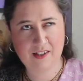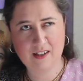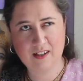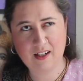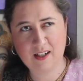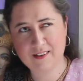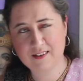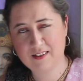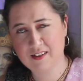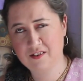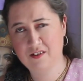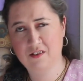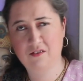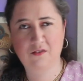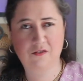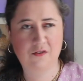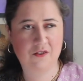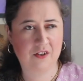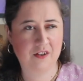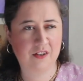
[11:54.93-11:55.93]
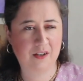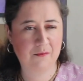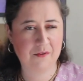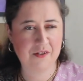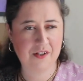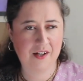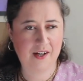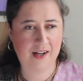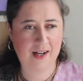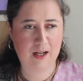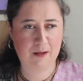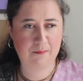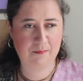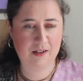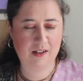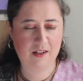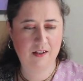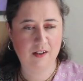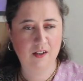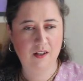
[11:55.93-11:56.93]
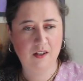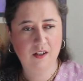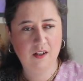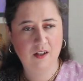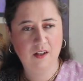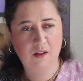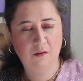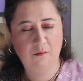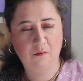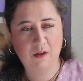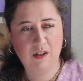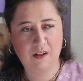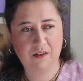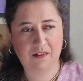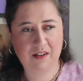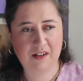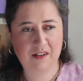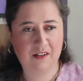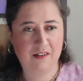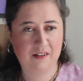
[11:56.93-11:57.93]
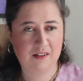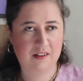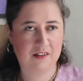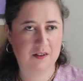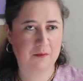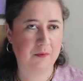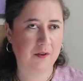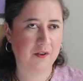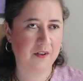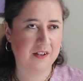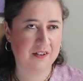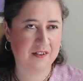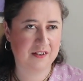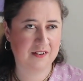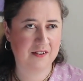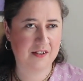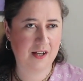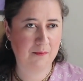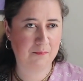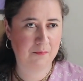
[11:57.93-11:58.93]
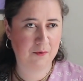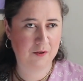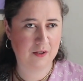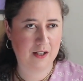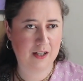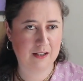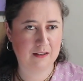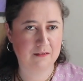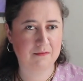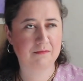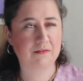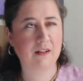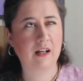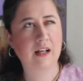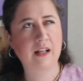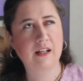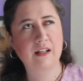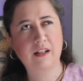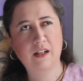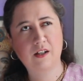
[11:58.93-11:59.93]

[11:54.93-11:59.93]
I got disillusioned. I wasn't happy with the experience in temple life, and